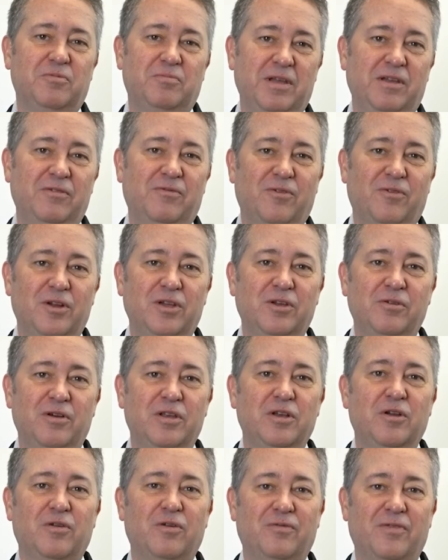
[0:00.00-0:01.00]
would be for
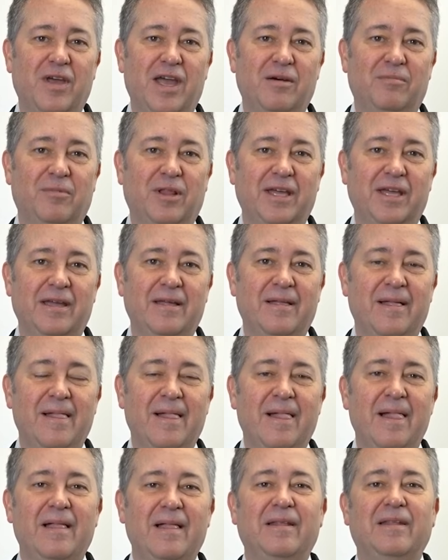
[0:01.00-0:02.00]
you and your family,
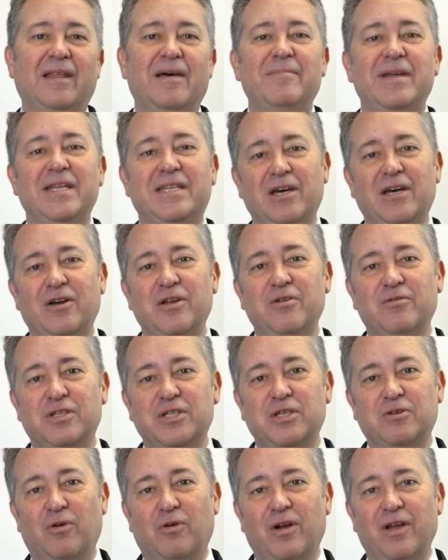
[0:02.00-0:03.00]
let me tell you
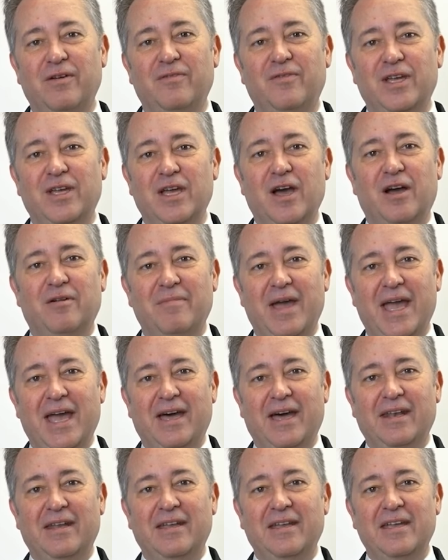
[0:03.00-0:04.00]
a story of a young
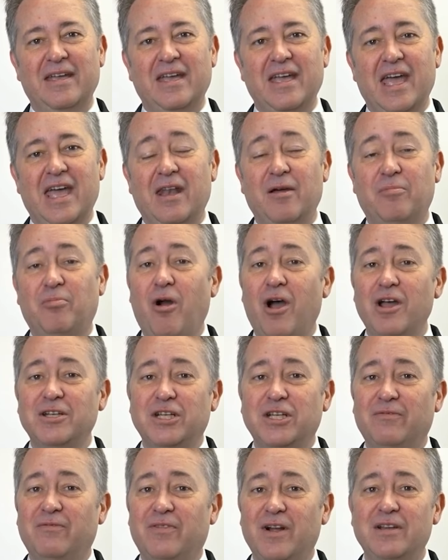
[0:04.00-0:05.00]
man in a
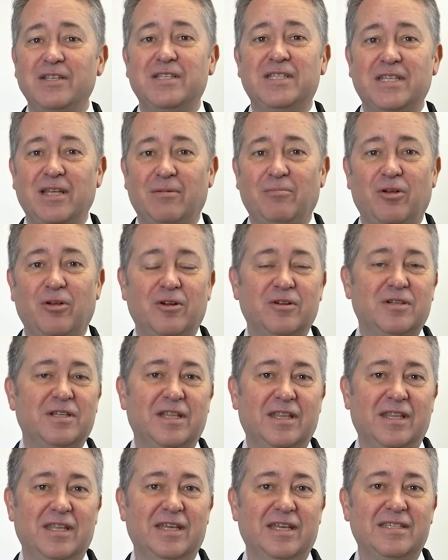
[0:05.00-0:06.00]
project very similar
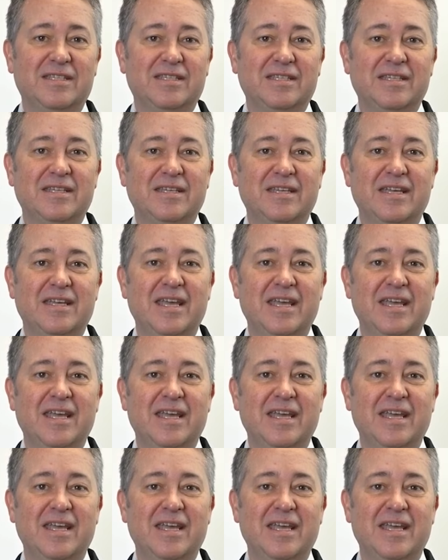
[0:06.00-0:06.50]
to this.